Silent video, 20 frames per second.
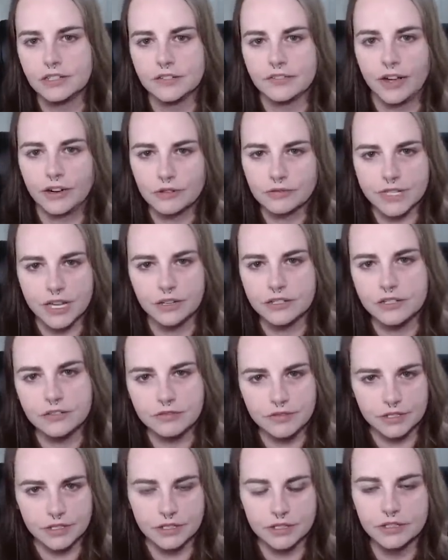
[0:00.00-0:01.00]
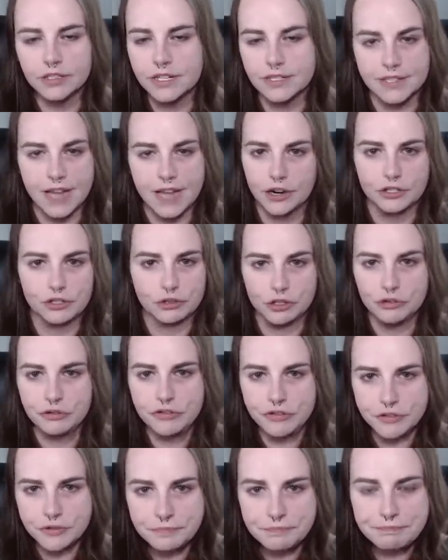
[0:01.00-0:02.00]
if I don't tell you the entire truth.
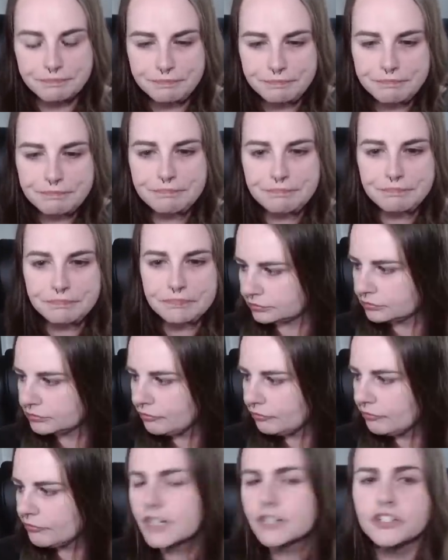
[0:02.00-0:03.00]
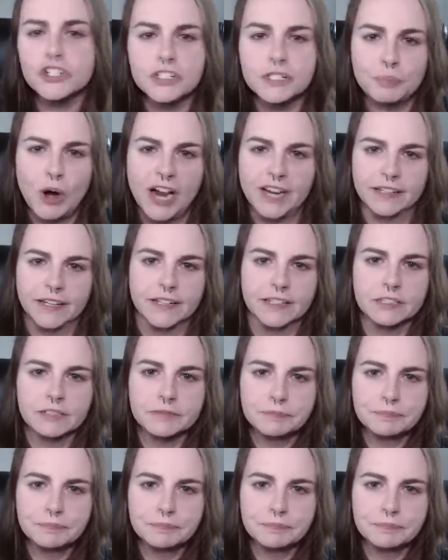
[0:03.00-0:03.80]
She's pregnant.